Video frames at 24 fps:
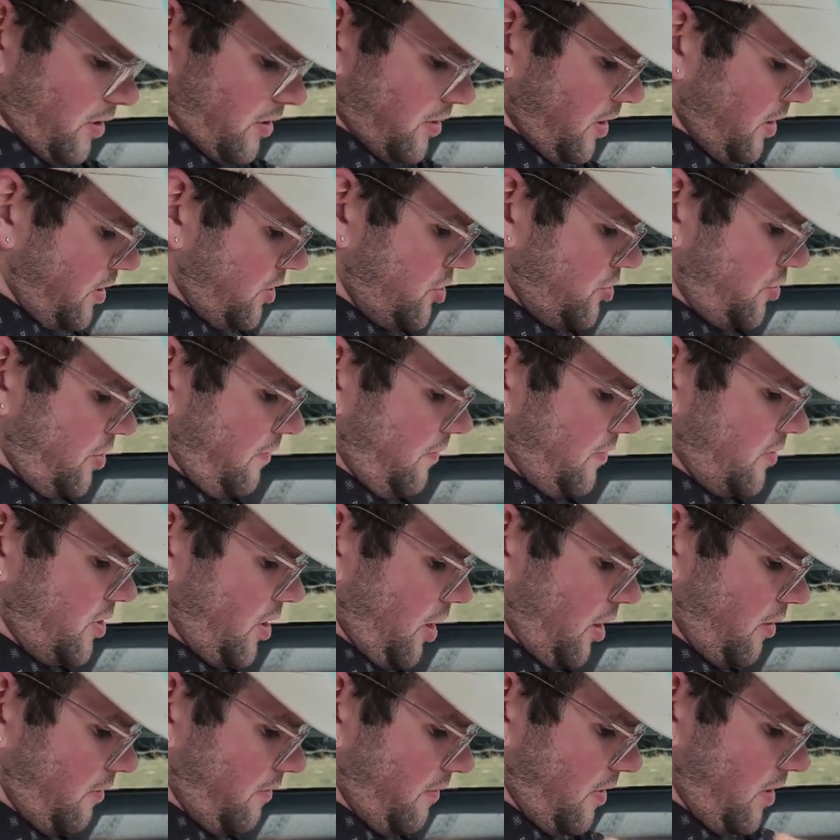done street
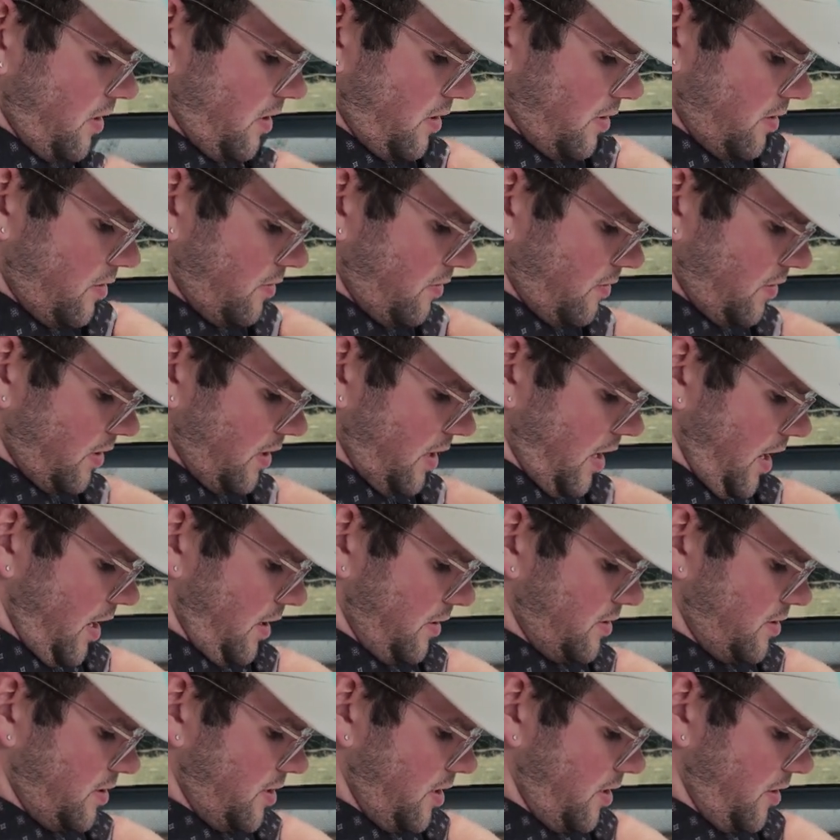photography doing that.
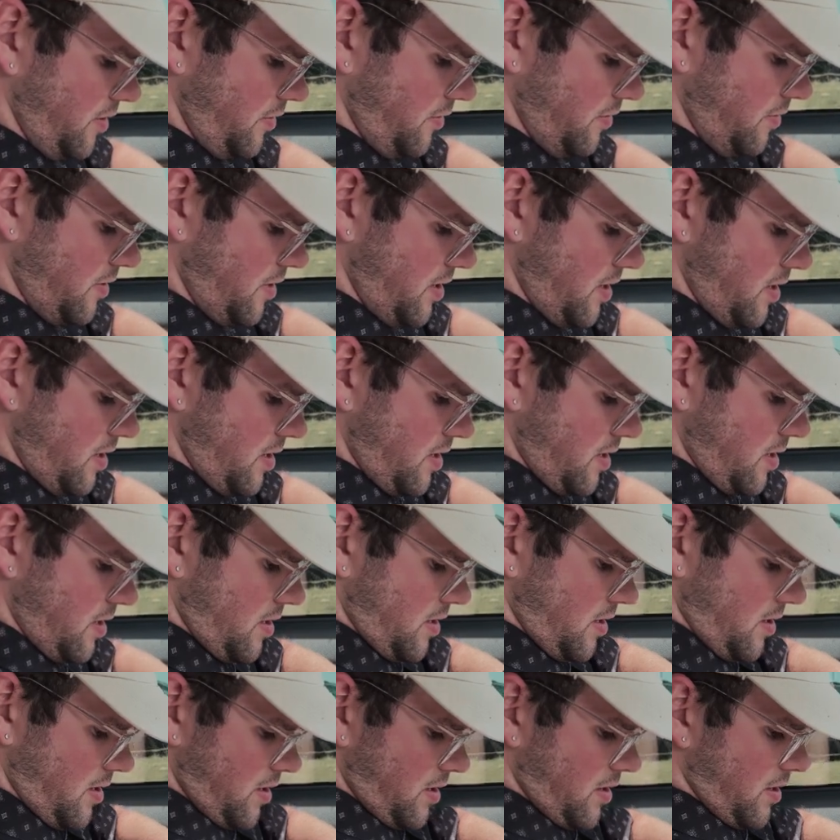So
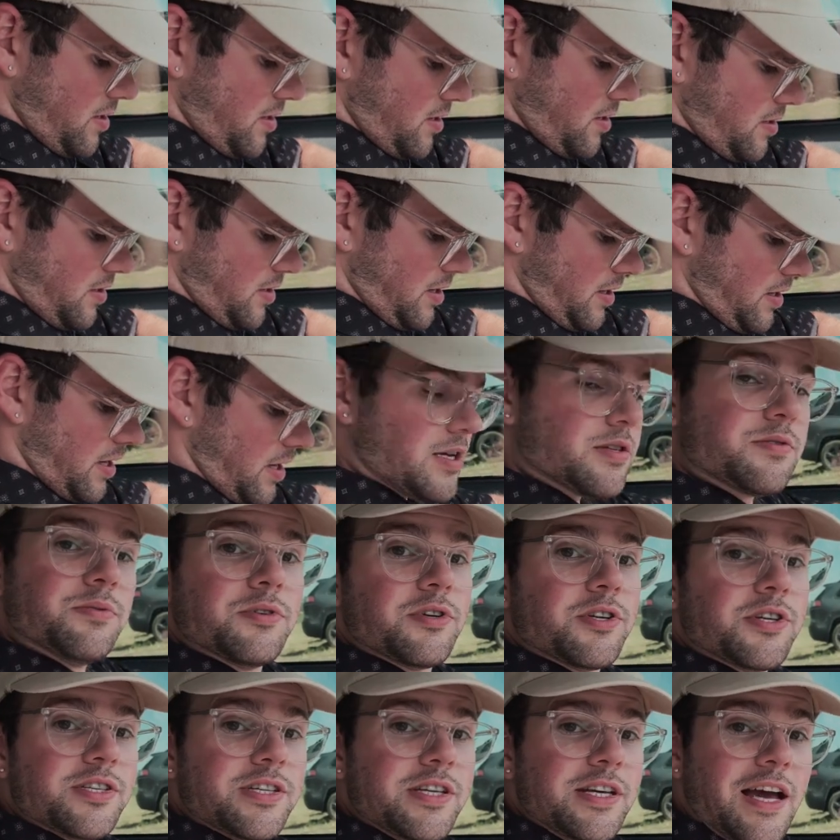I guess we'll
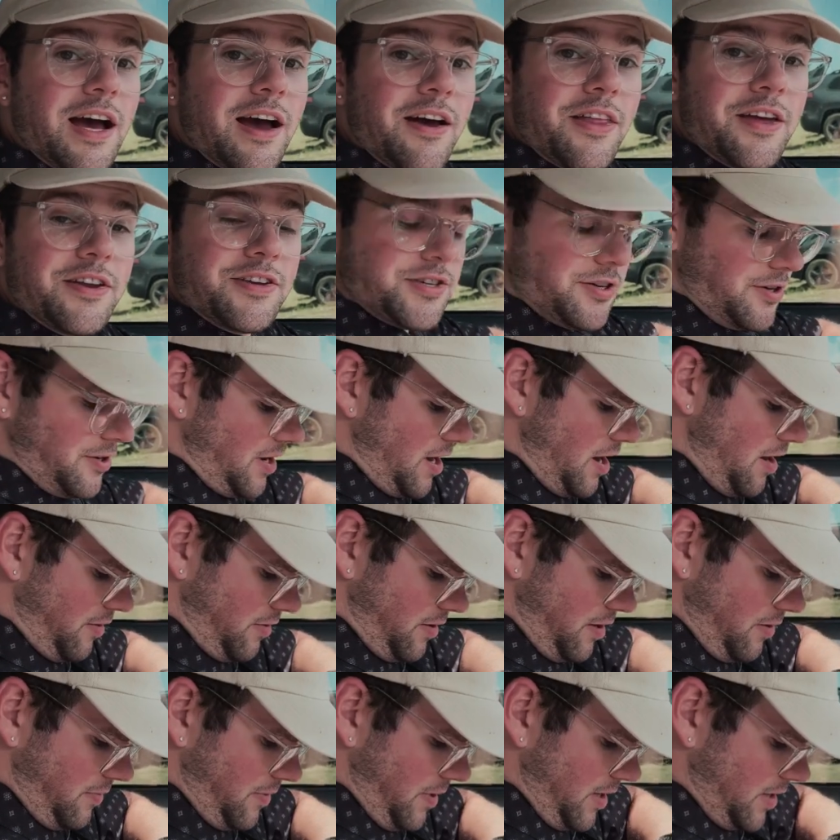just see how they turn out.
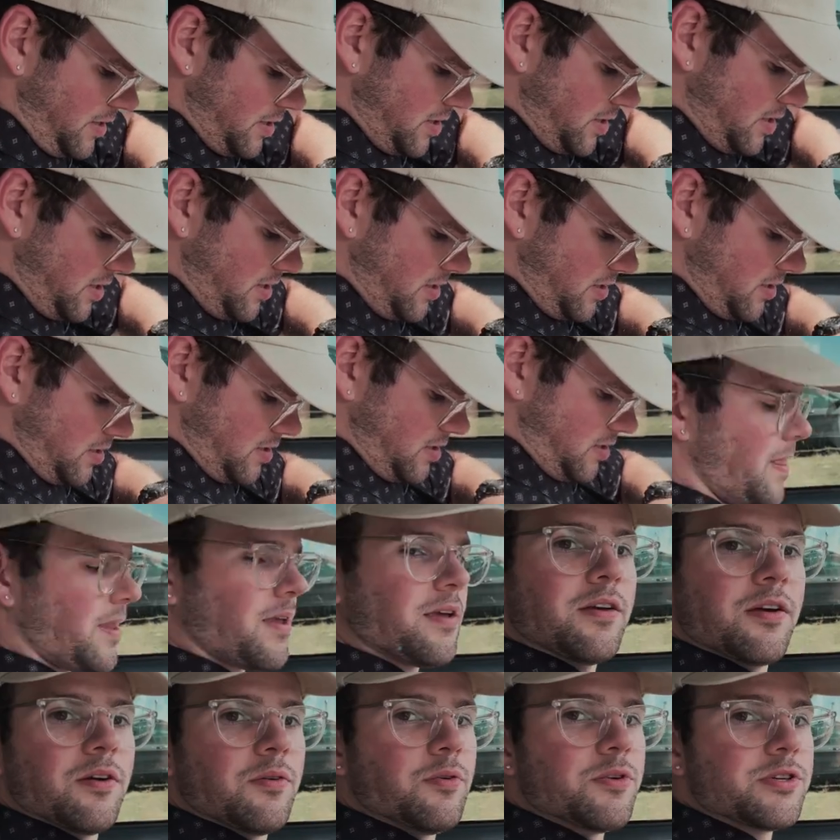Anyways,
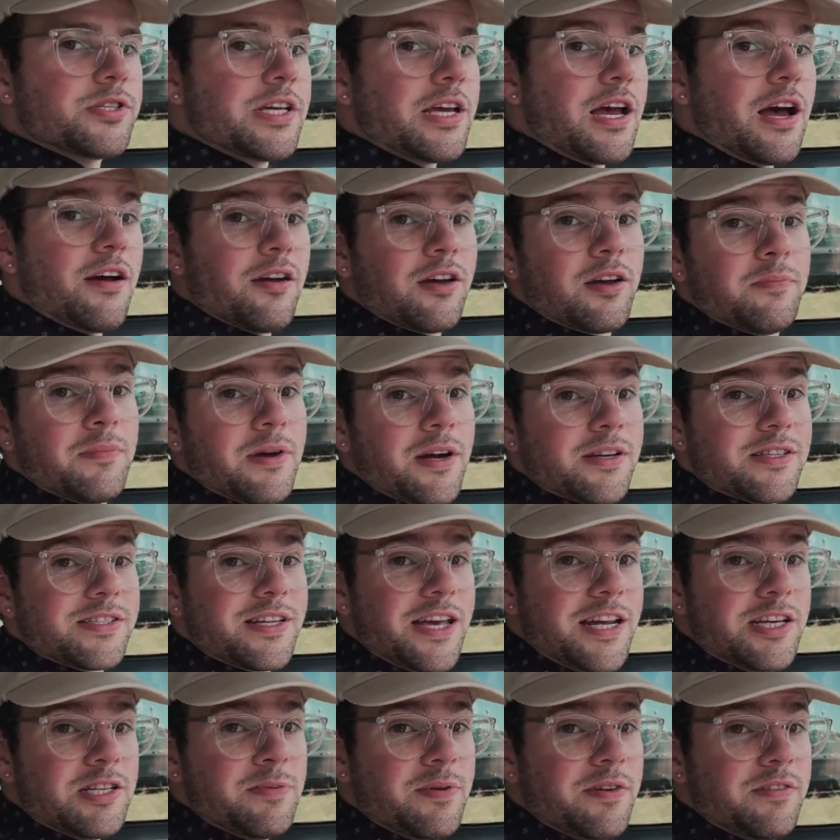we'll see how it compares to
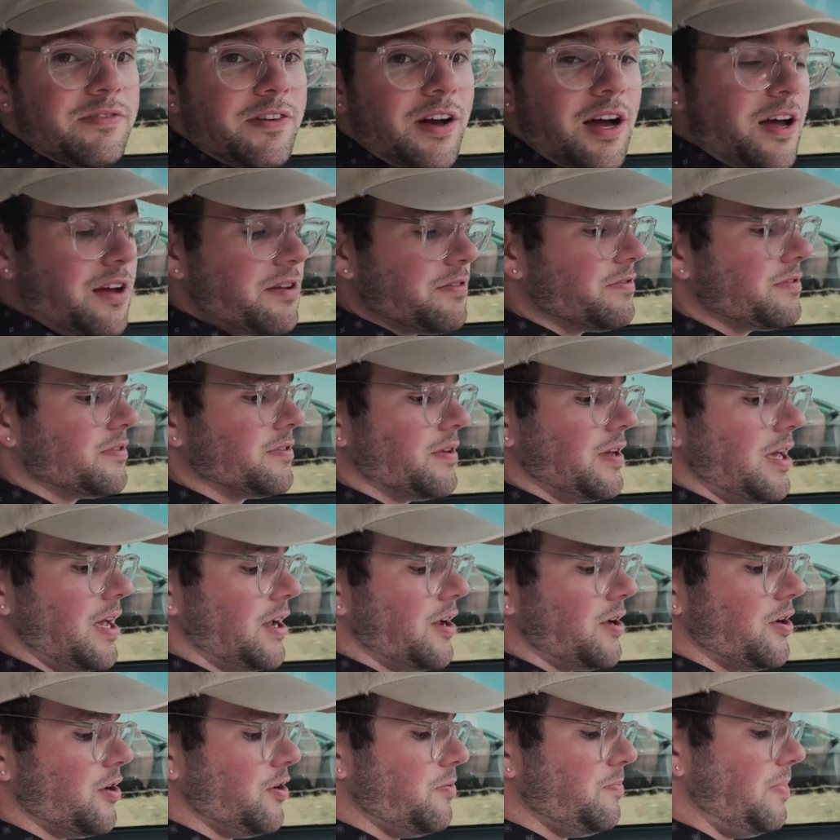H P five. It
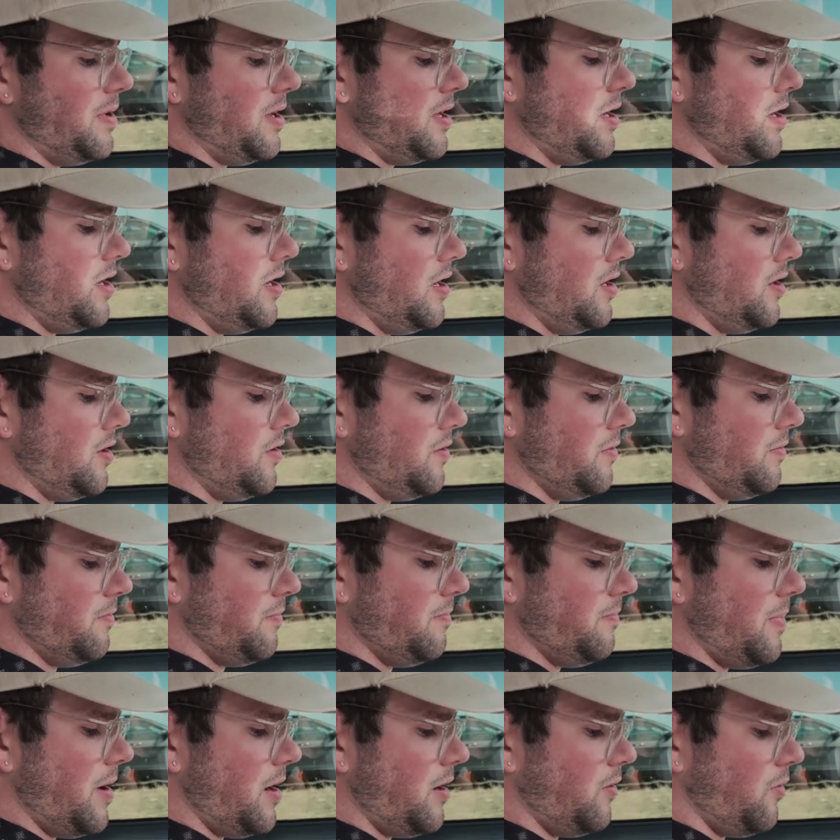could be
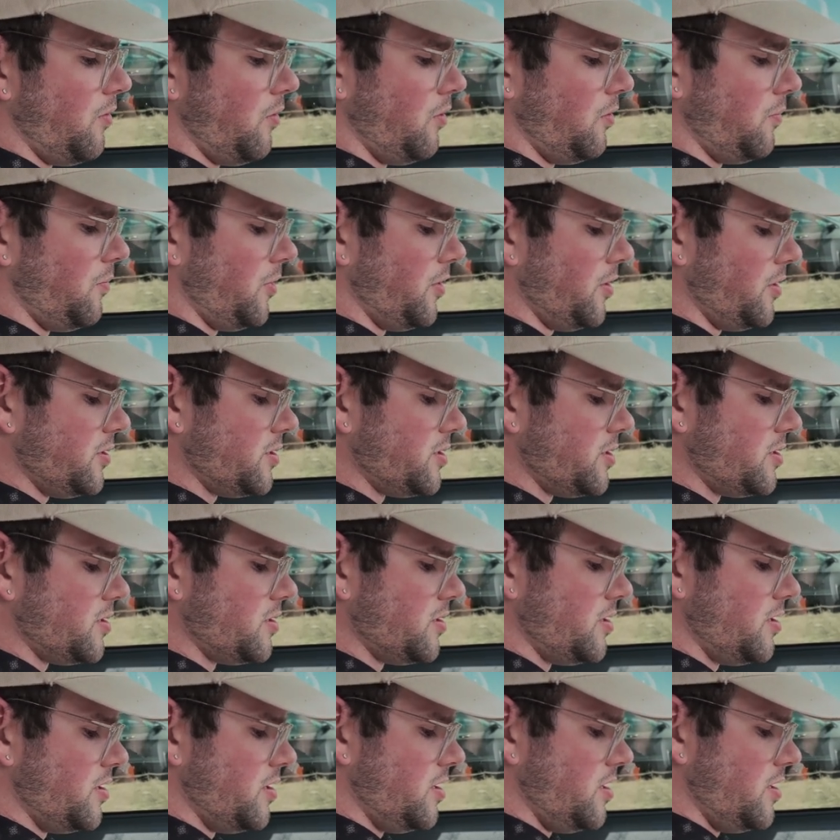better or worse,
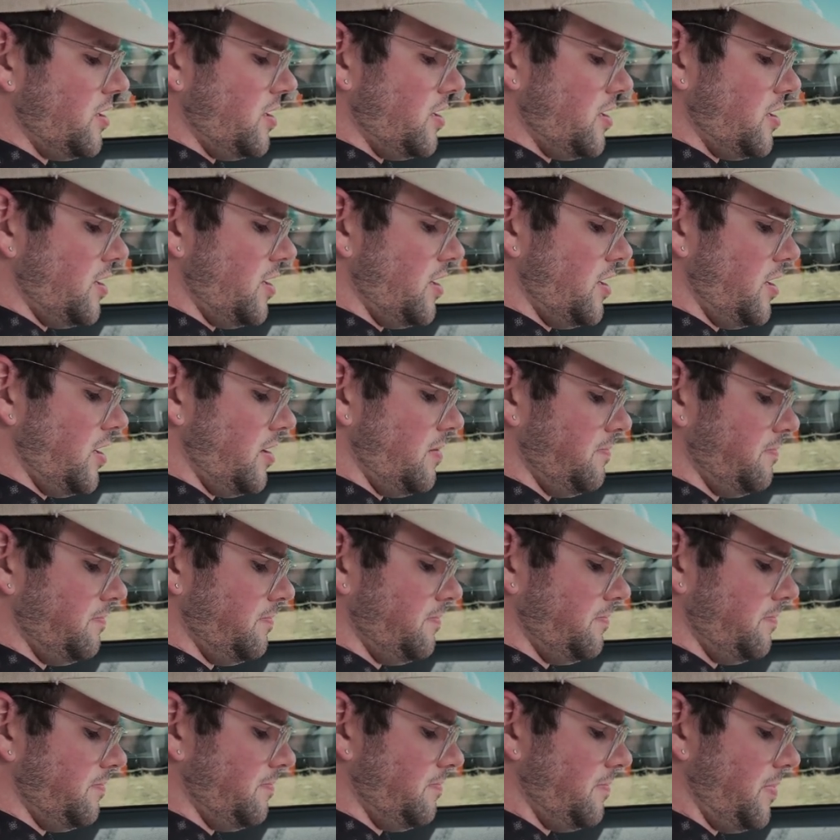um,
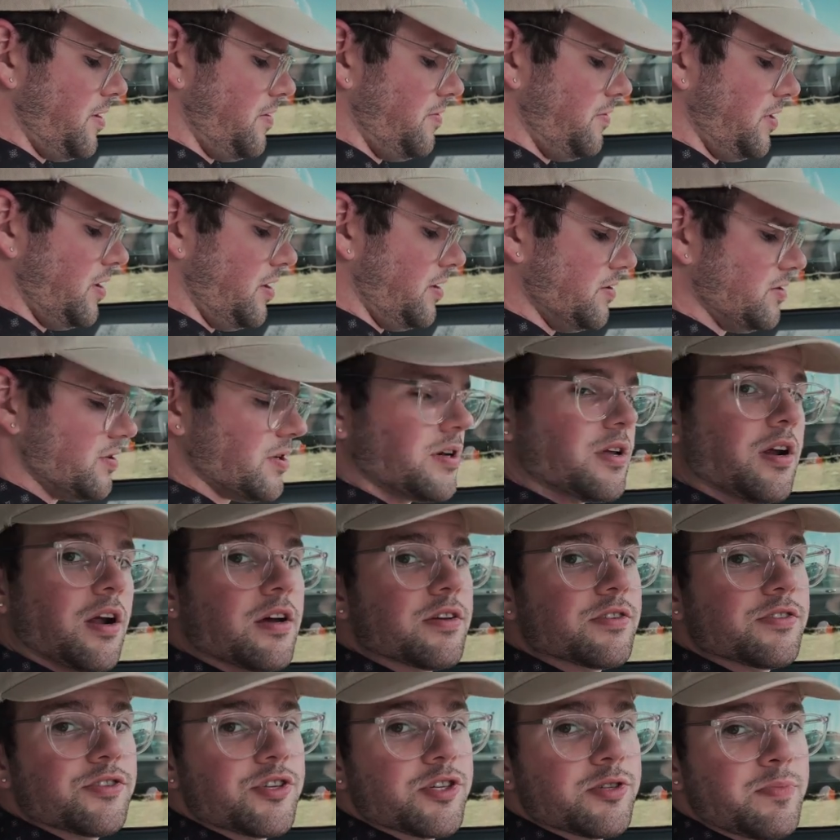but who knows? It could
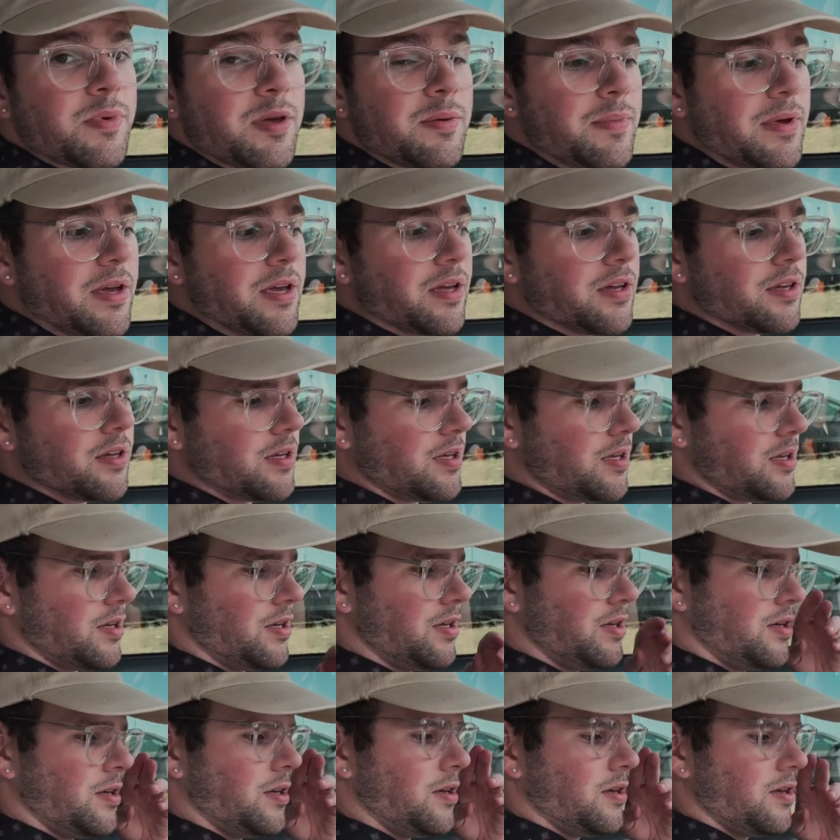also just be me.
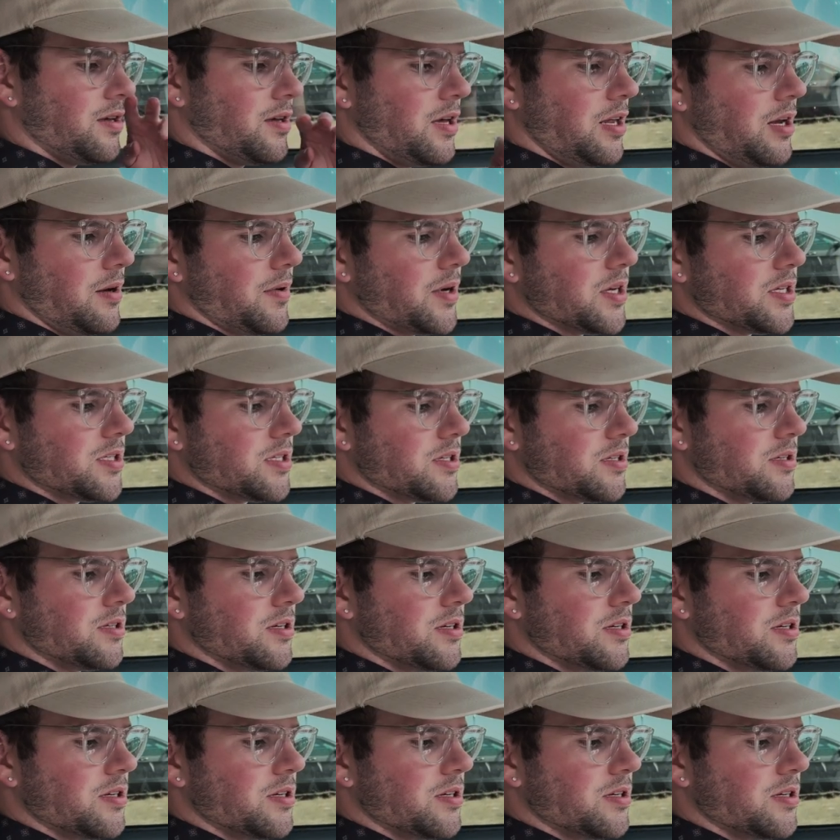Anyways,